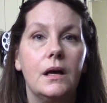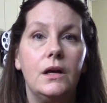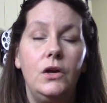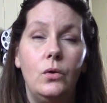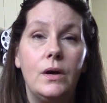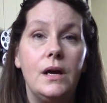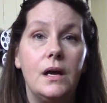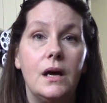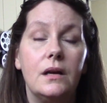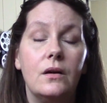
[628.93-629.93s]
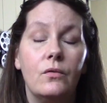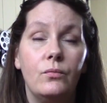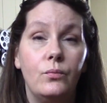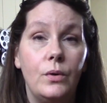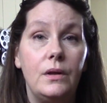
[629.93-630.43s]
you can get a
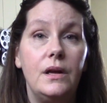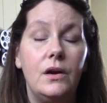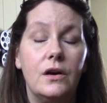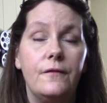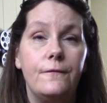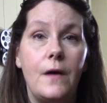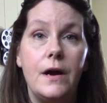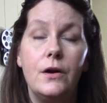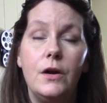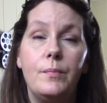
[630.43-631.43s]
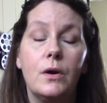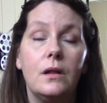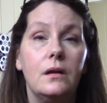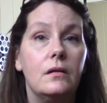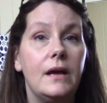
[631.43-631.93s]
really good fire. You put a
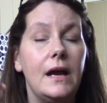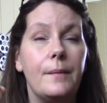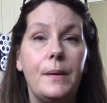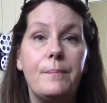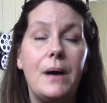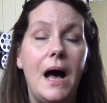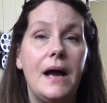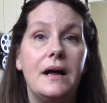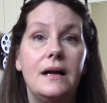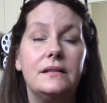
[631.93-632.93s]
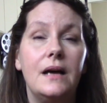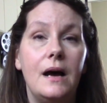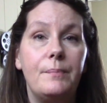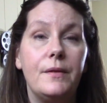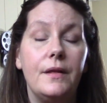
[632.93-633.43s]
little camping pot on
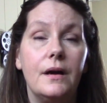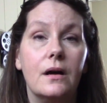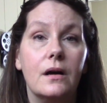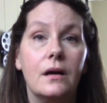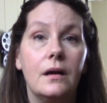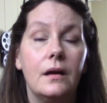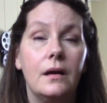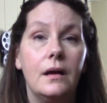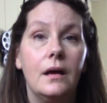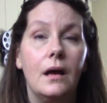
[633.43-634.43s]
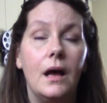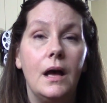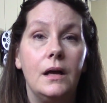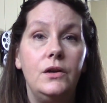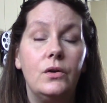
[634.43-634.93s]
top of there,
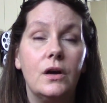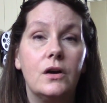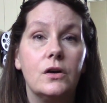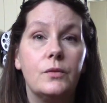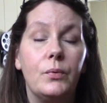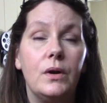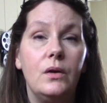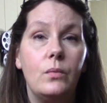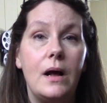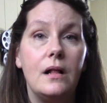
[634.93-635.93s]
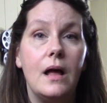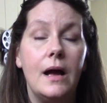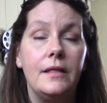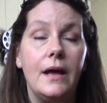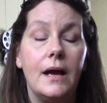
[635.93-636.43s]
and you can cook pretty well
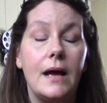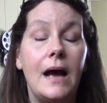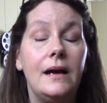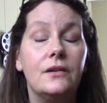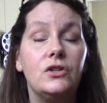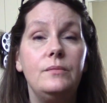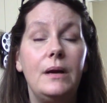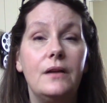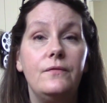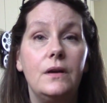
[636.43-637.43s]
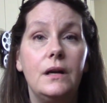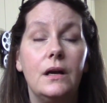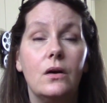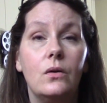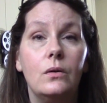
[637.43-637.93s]
on that. I actually made a
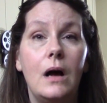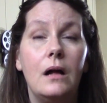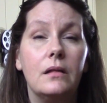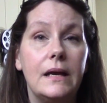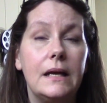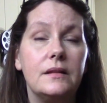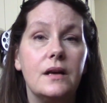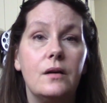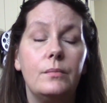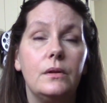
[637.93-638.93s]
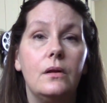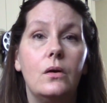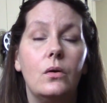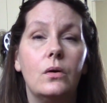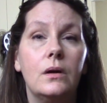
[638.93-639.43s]
video, I'll link it down
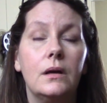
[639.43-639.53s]
below,